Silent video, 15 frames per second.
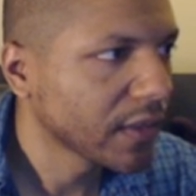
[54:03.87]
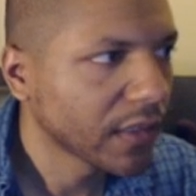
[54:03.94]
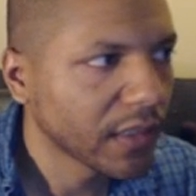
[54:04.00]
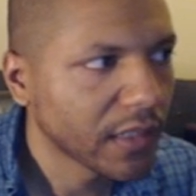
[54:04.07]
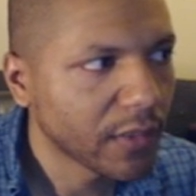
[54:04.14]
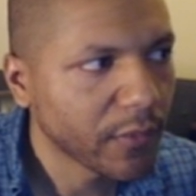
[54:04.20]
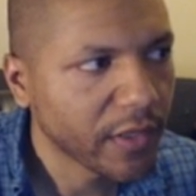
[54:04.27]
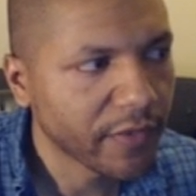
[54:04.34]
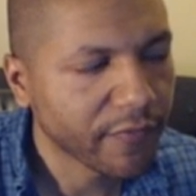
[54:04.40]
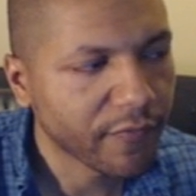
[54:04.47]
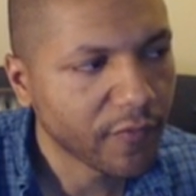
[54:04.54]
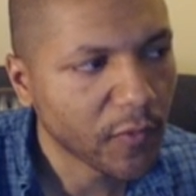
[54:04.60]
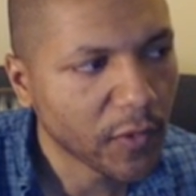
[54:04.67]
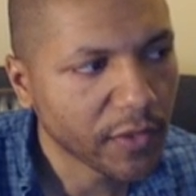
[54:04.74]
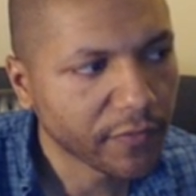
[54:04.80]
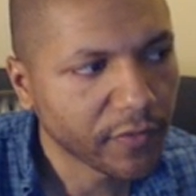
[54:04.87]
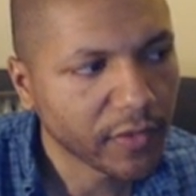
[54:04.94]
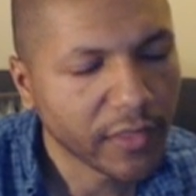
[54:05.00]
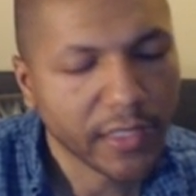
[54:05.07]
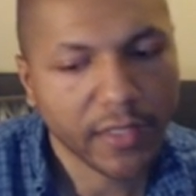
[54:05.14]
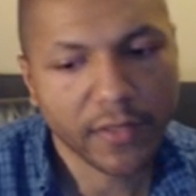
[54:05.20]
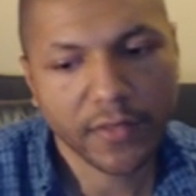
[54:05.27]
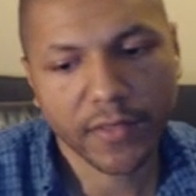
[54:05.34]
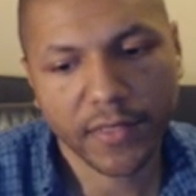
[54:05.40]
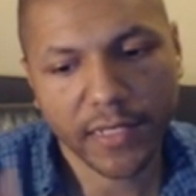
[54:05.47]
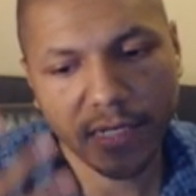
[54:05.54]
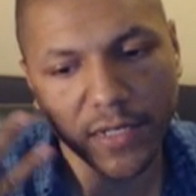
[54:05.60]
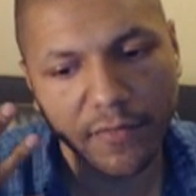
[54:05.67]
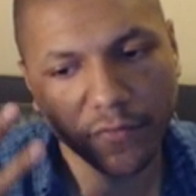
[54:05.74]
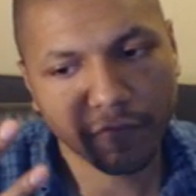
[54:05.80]
And now we have four different layers, because I
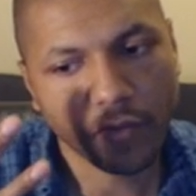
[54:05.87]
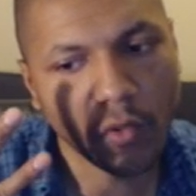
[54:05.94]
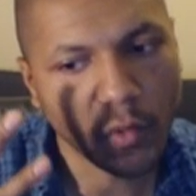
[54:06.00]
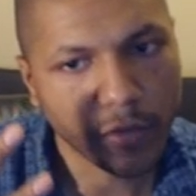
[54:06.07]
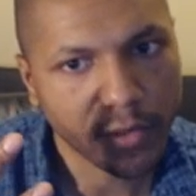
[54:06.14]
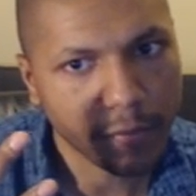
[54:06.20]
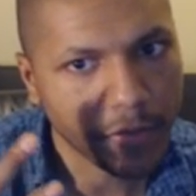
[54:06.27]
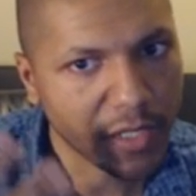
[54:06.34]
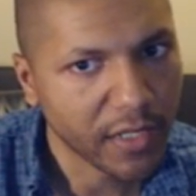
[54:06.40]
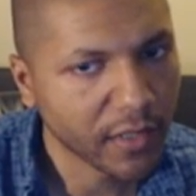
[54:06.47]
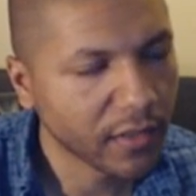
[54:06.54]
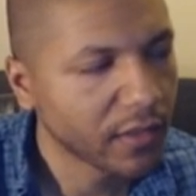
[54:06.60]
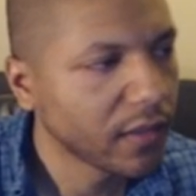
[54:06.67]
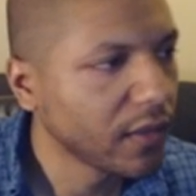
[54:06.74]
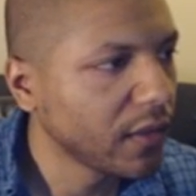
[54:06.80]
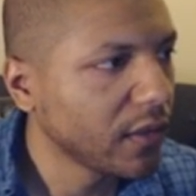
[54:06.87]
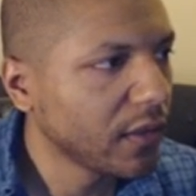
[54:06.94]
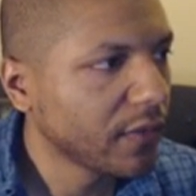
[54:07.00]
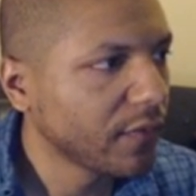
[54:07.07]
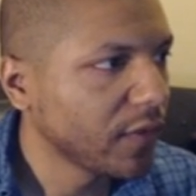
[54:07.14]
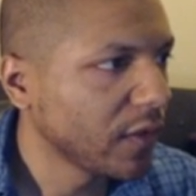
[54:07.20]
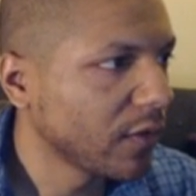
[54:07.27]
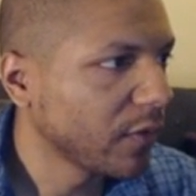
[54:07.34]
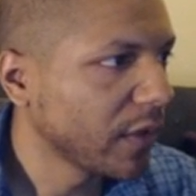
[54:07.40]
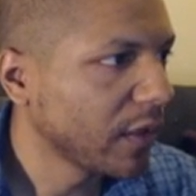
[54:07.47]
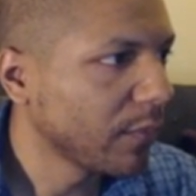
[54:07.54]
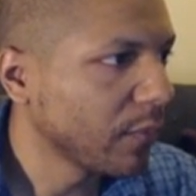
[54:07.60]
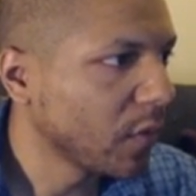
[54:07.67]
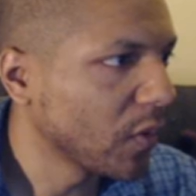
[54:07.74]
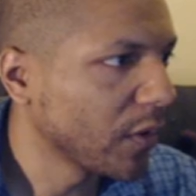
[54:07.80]
got four in mine. If you
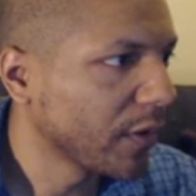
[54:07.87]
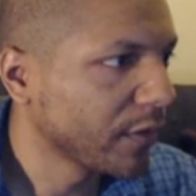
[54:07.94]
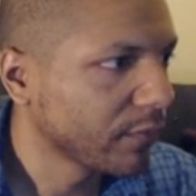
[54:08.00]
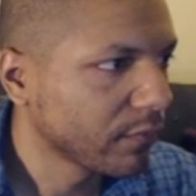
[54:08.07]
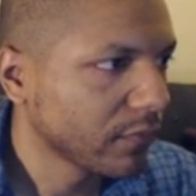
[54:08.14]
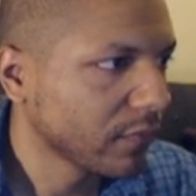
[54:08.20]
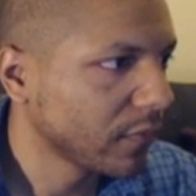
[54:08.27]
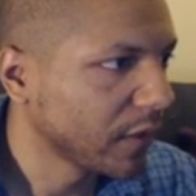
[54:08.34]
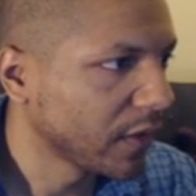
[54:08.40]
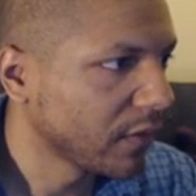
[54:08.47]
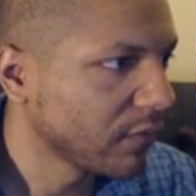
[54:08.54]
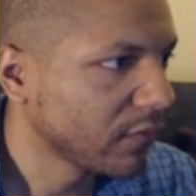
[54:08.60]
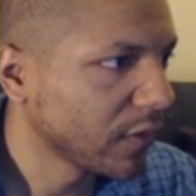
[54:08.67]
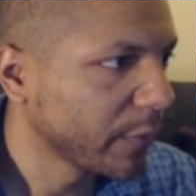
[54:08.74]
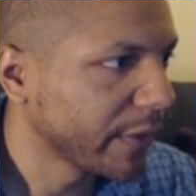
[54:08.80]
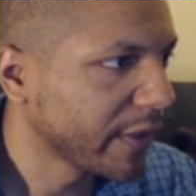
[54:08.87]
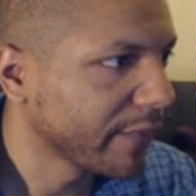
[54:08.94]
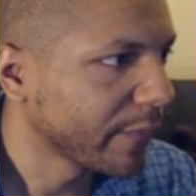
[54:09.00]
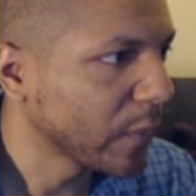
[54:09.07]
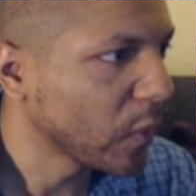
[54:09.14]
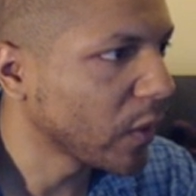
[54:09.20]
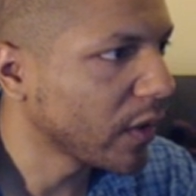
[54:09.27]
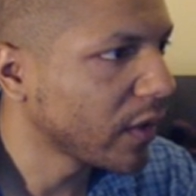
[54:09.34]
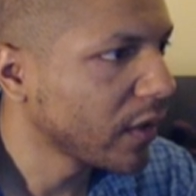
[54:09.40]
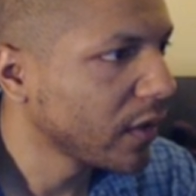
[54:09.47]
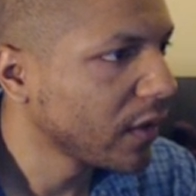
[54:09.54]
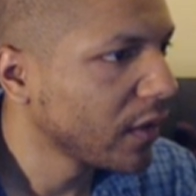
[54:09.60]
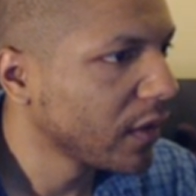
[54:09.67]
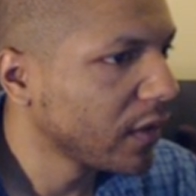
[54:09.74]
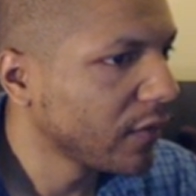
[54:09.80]
created more, then it would have more.
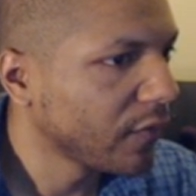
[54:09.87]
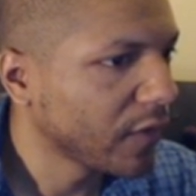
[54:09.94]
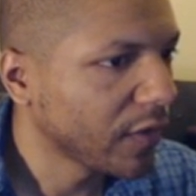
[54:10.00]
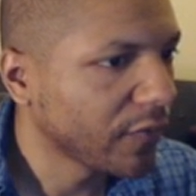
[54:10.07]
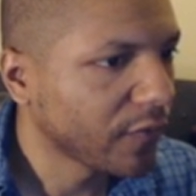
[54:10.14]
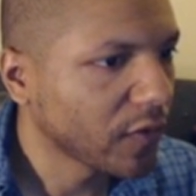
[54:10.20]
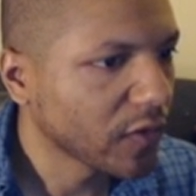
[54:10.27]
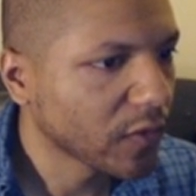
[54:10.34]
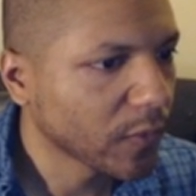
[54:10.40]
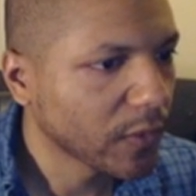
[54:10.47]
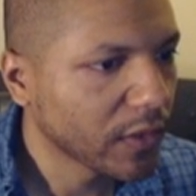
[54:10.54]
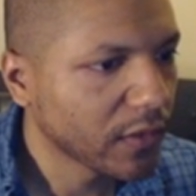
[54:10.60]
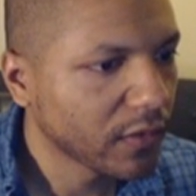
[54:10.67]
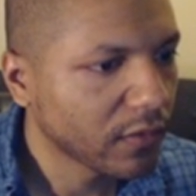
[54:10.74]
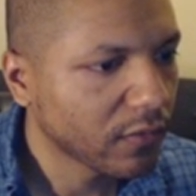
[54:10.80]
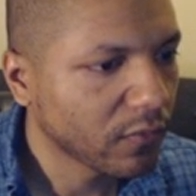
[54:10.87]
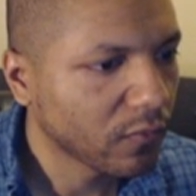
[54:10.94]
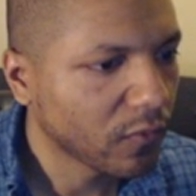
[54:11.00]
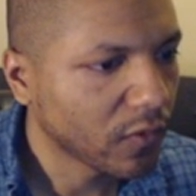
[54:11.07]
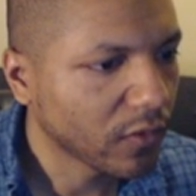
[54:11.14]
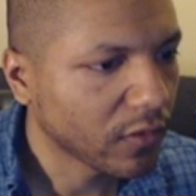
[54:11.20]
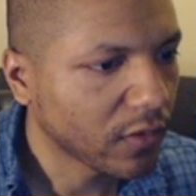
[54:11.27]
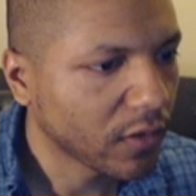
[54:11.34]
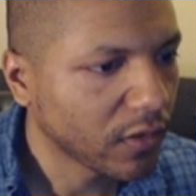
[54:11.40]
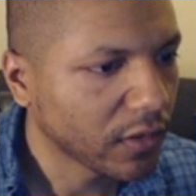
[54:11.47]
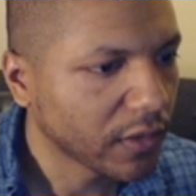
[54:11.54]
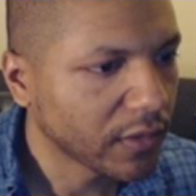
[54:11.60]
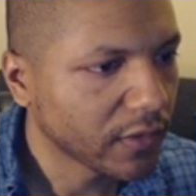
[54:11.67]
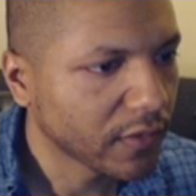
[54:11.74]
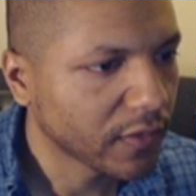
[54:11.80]
Very first one, we'll call
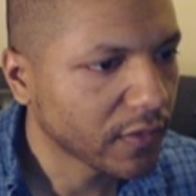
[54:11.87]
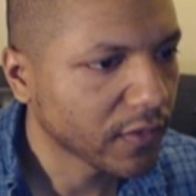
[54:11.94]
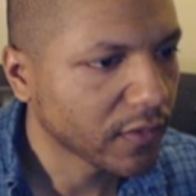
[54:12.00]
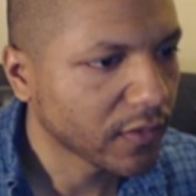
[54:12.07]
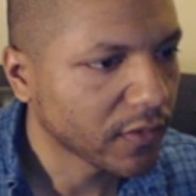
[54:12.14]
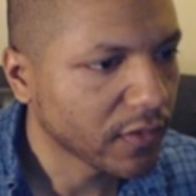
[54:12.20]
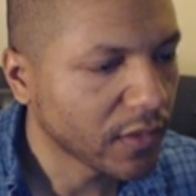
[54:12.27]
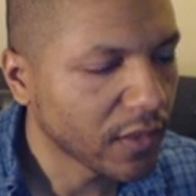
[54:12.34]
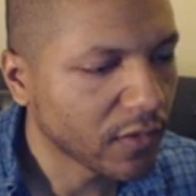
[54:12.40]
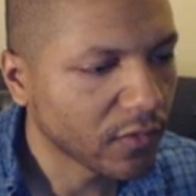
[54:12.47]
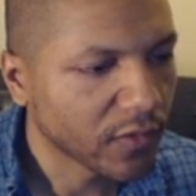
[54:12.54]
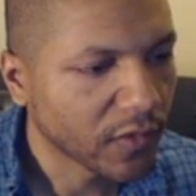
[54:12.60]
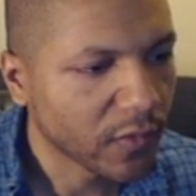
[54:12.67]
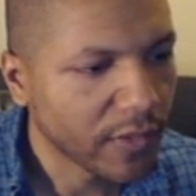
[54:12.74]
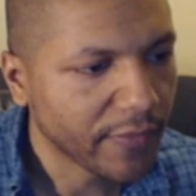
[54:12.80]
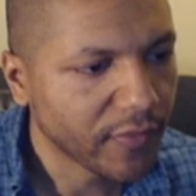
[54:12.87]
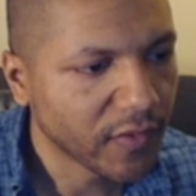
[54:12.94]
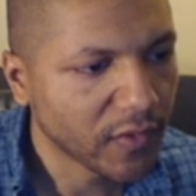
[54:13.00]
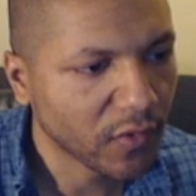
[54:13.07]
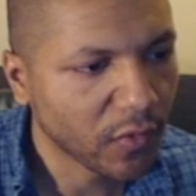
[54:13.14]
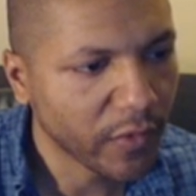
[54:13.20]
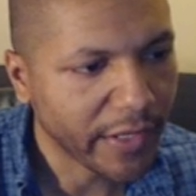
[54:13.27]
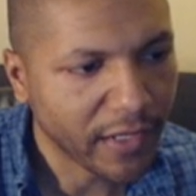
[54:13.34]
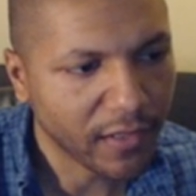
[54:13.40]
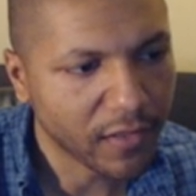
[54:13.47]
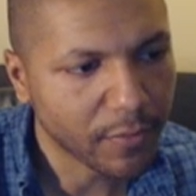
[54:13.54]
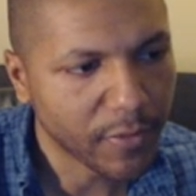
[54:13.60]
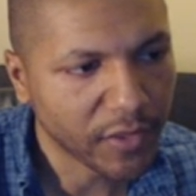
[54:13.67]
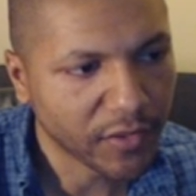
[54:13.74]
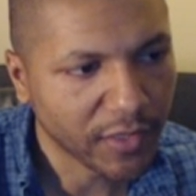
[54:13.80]
it snow. So I've created a
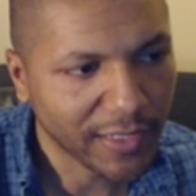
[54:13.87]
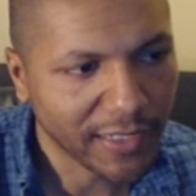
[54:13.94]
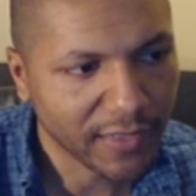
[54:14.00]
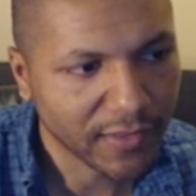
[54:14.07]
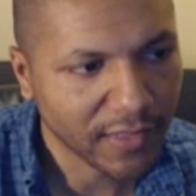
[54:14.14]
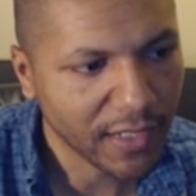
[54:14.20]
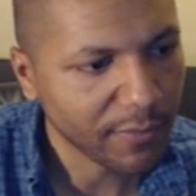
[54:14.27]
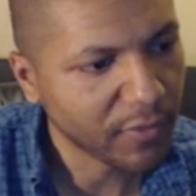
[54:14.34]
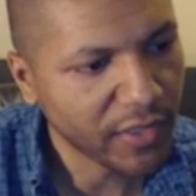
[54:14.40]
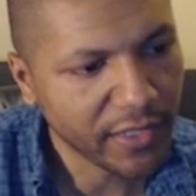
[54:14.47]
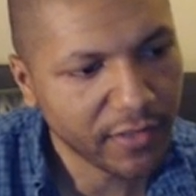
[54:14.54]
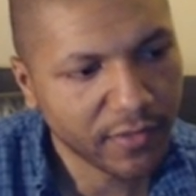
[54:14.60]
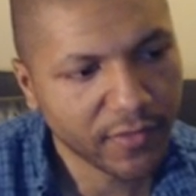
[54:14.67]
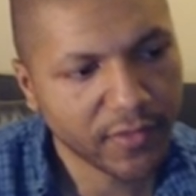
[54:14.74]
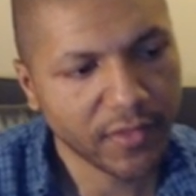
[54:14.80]
bunch of landscape layers.